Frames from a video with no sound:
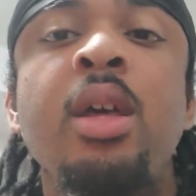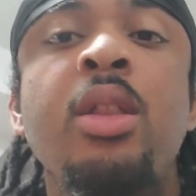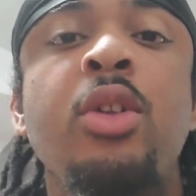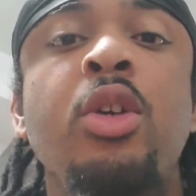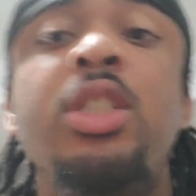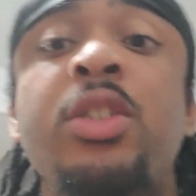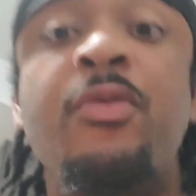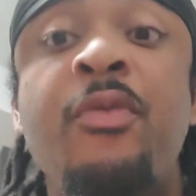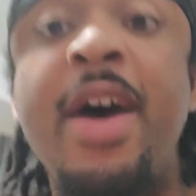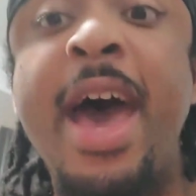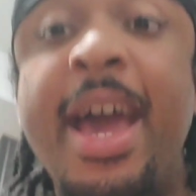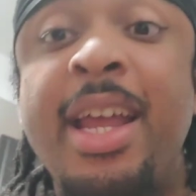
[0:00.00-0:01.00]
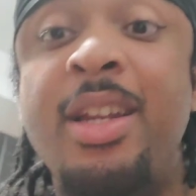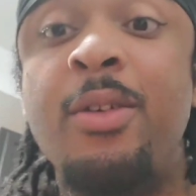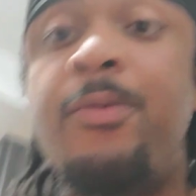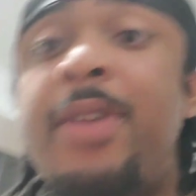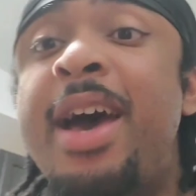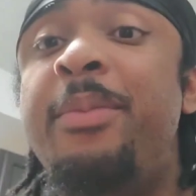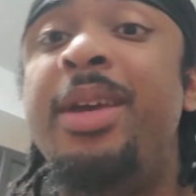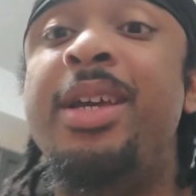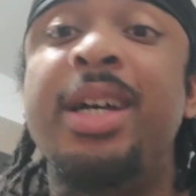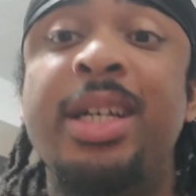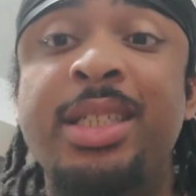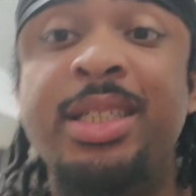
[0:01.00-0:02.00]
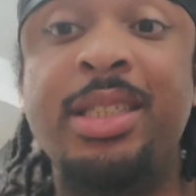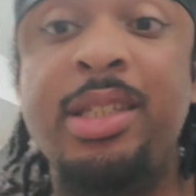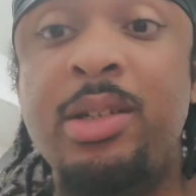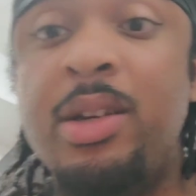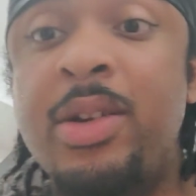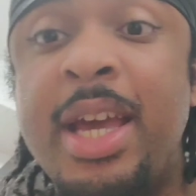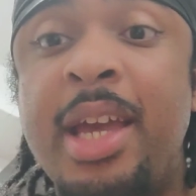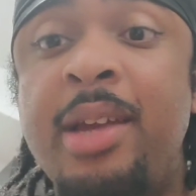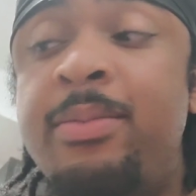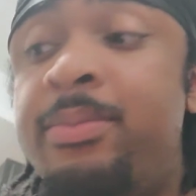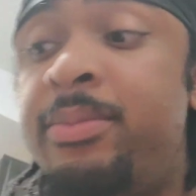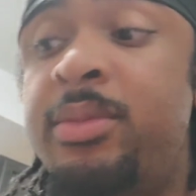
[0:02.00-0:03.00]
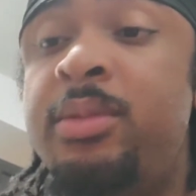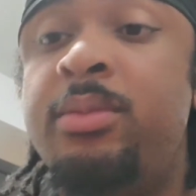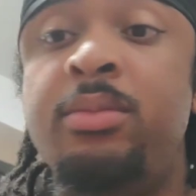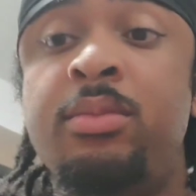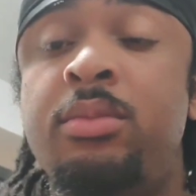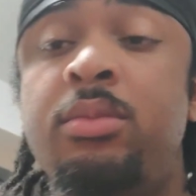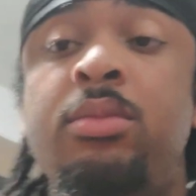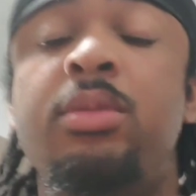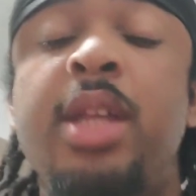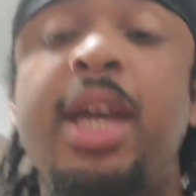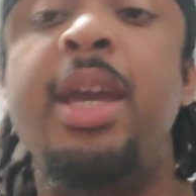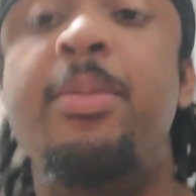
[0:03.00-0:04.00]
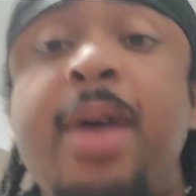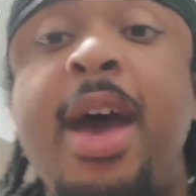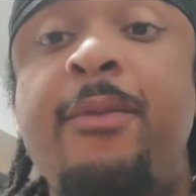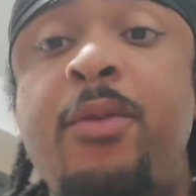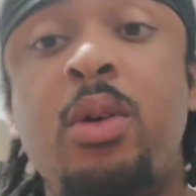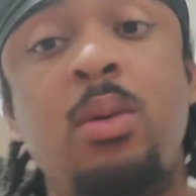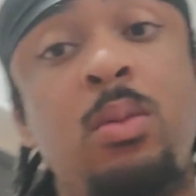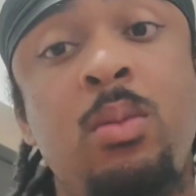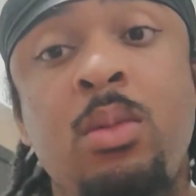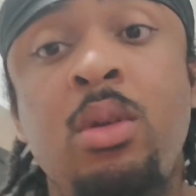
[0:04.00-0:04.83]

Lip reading: They're just fat, and they're fat because, you know, they eat bad food.